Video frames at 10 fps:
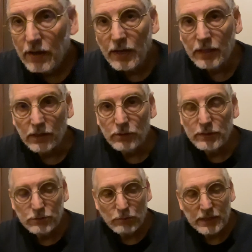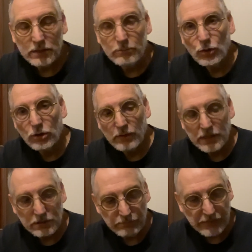Hello and welcome or
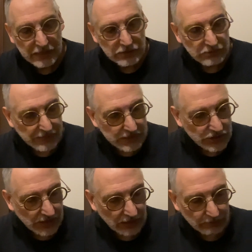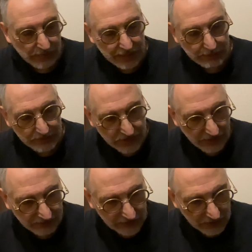welcome back to my channel. My name is
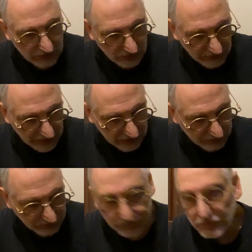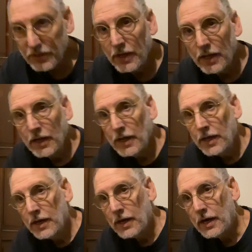David Novak.
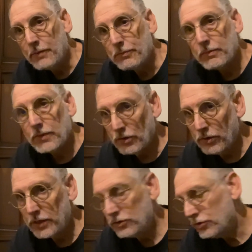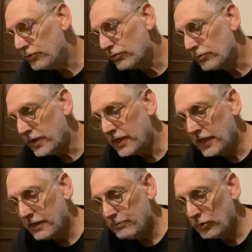I'm going to read
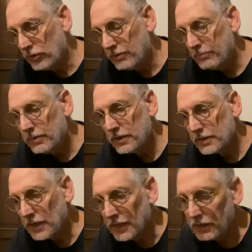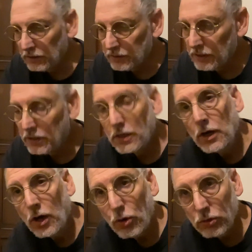a poem titled
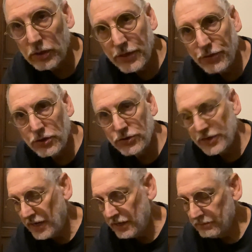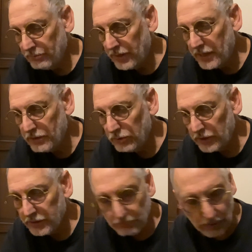Holy Thursday by
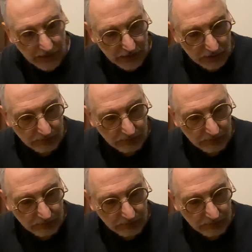William Blake.